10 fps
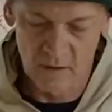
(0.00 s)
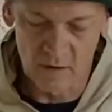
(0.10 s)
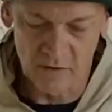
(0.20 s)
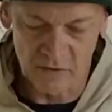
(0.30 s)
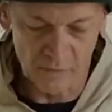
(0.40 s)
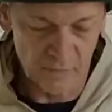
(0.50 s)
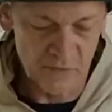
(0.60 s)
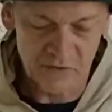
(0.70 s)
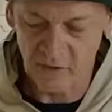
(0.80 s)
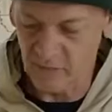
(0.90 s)
Alright, so the
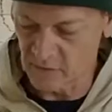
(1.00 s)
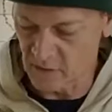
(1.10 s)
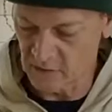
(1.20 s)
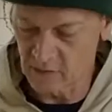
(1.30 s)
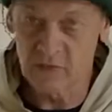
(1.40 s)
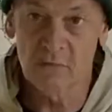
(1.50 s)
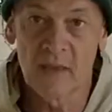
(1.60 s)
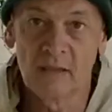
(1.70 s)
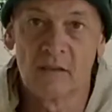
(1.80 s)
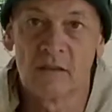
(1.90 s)
first thing I've done is
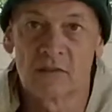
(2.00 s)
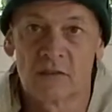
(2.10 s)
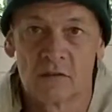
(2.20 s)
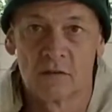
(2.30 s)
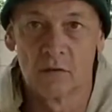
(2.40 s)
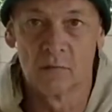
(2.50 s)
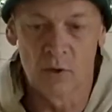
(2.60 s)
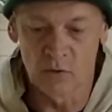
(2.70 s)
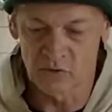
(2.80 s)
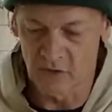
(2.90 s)
made this little
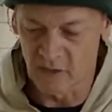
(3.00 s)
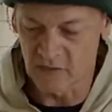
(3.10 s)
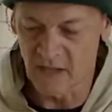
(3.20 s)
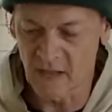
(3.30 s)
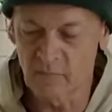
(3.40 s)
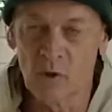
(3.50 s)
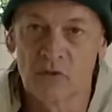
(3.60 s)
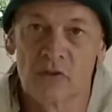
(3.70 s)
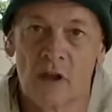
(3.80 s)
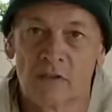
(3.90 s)
bow saw. It's a hand bow
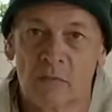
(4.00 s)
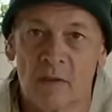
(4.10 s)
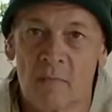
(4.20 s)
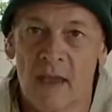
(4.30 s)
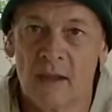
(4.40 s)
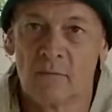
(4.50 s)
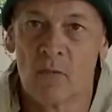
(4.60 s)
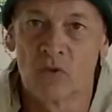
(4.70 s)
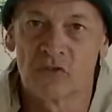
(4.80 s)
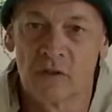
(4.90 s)
saw. It's going to be made
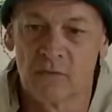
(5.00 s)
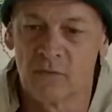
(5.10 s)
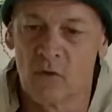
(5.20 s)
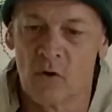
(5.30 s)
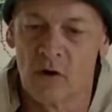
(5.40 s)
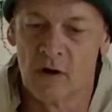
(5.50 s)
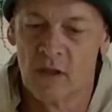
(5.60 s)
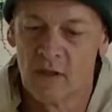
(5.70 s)
mostly for